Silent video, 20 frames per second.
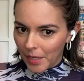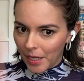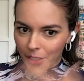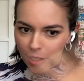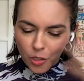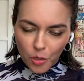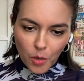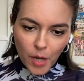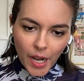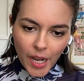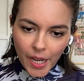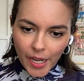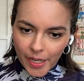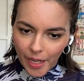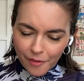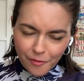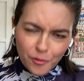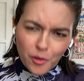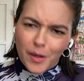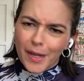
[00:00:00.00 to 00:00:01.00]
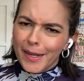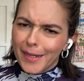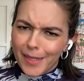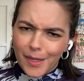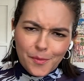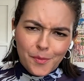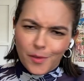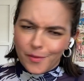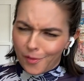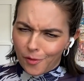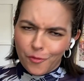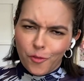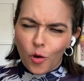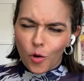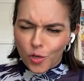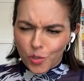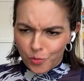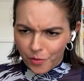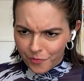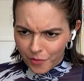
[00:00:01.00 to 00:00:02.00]
I've cried. Of
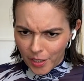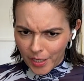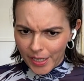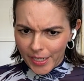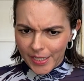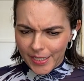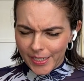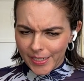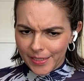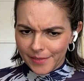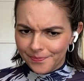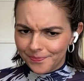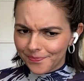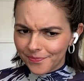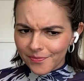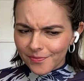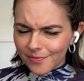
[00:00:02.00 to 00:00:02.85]
course we've cried. And